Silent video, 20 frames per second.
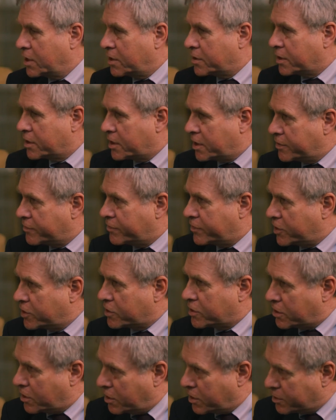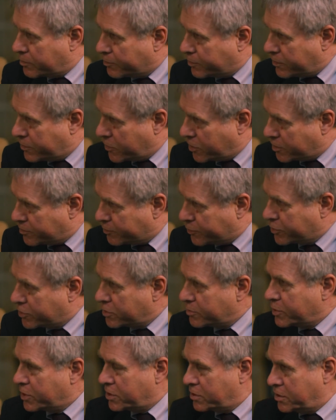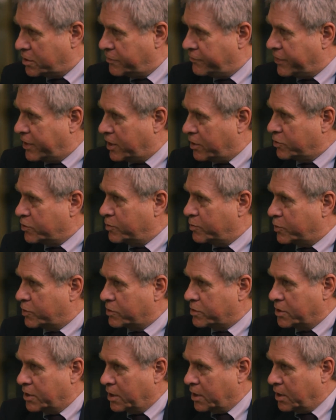that I think are permanently valuable,